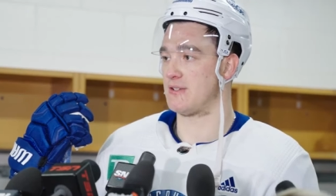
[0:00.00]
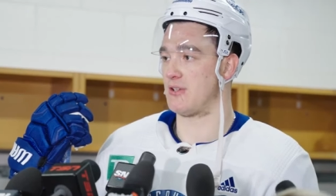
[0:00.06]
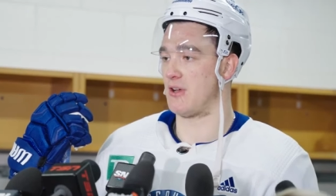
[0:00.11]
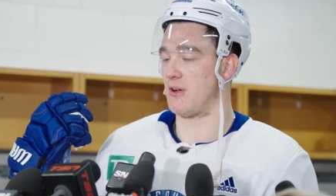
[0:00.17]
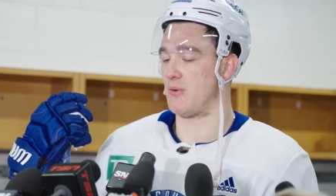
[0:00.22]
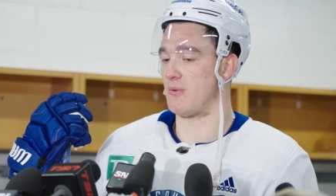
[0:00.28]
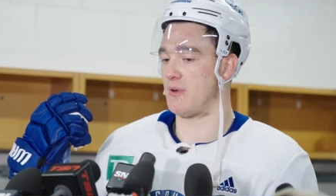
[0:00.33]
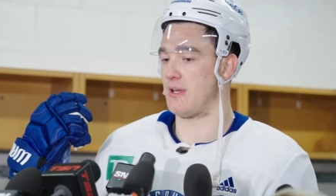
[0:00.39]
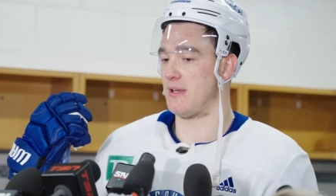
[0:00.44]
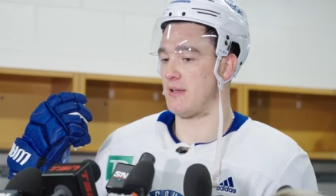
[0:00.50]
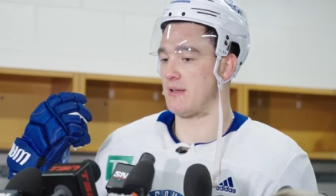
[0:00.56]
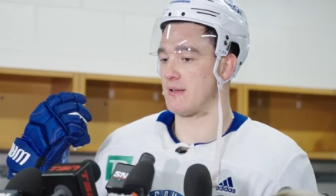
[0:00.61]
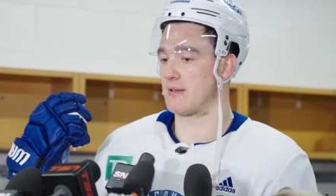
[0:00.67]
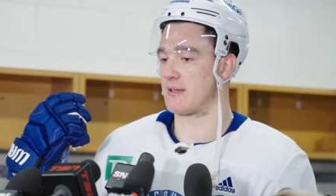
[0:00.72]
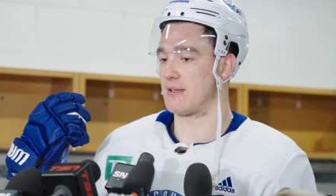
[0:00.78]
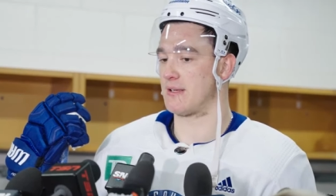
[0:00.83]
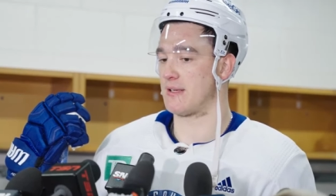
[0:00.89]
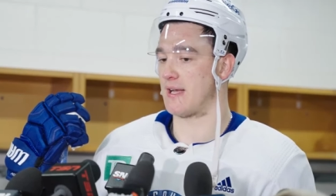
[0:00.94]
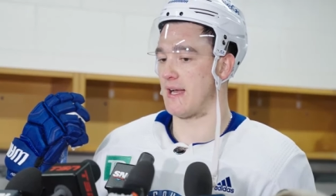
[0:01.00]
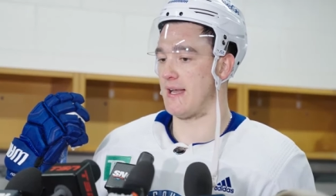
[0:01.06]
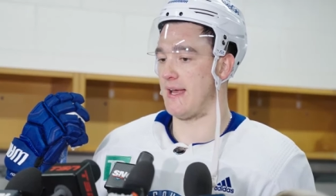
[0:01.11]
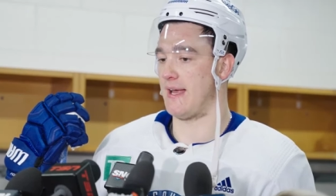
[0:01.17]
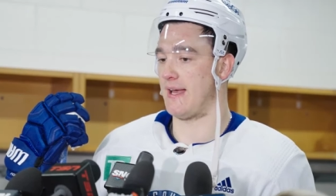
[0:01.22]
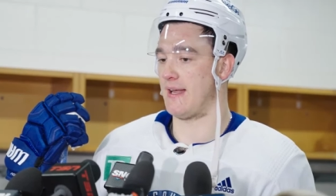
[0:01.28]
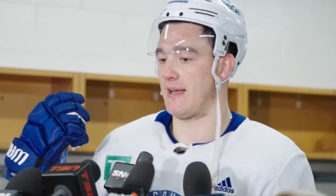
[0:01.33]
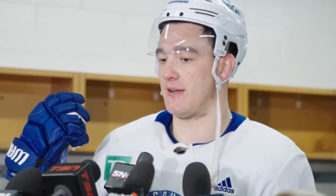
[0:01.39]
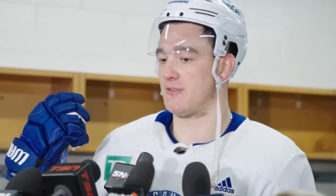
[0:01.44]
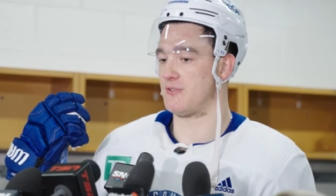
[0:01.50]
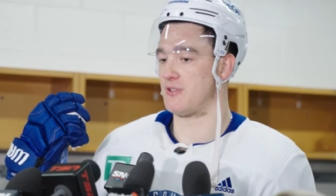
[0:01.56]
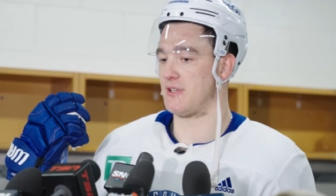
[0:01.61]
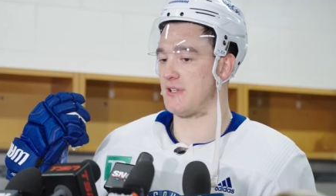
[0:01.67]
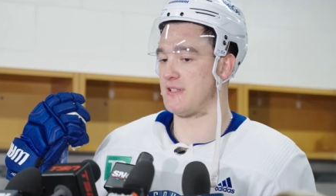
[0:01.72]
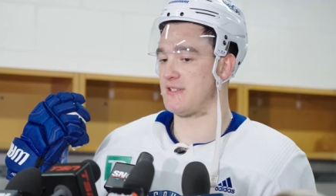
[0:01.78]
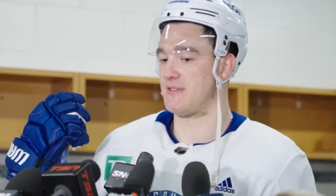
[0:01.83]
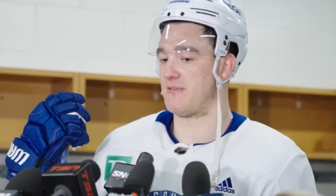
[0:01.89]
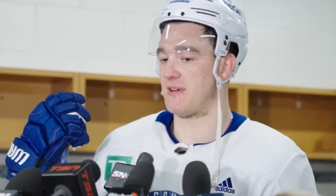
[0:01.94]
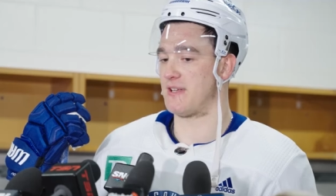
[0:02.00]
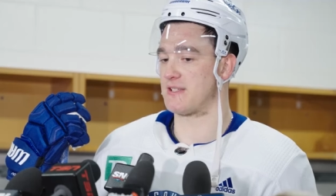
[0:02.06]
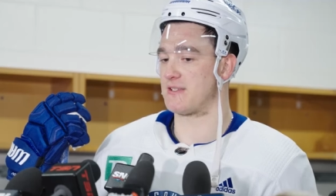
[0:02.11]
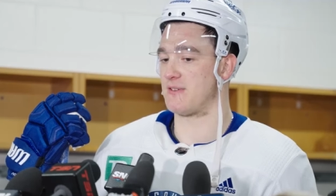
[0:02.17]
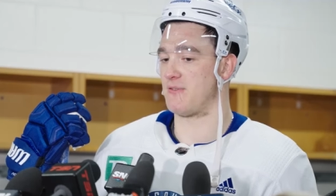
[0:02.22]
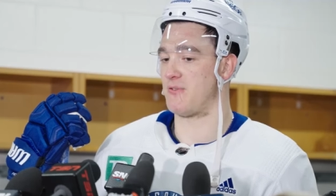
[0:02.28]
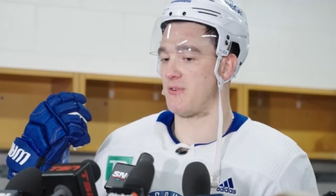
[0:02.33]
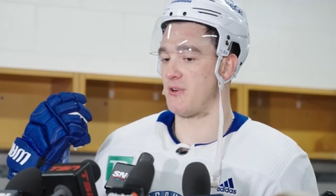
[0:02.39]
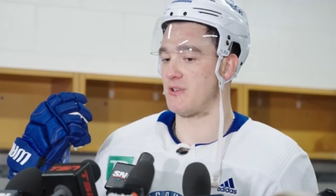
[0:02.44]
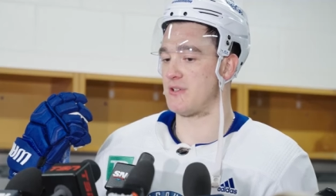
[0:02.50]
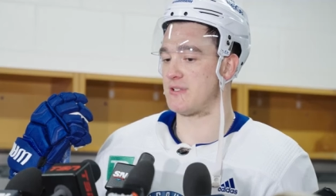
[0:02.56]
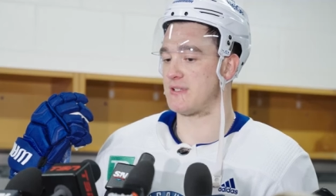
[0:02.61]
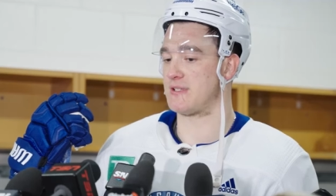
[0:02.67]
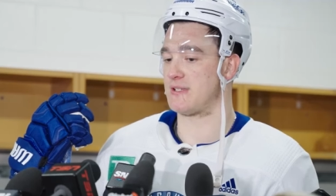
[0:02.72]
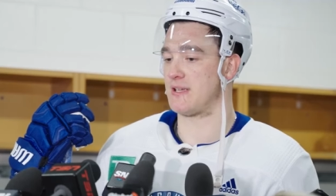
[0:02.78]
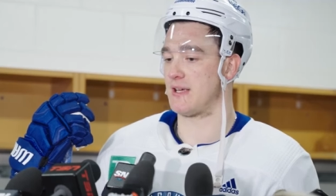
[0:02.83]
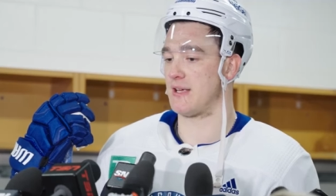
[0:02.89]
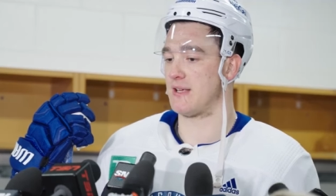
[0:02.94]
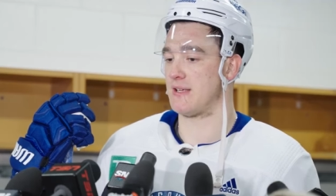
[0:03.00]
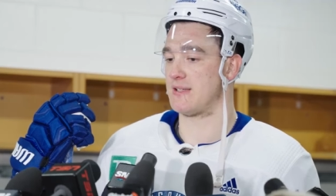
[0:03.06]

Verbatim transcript: You know, we kind of had a really defensive first,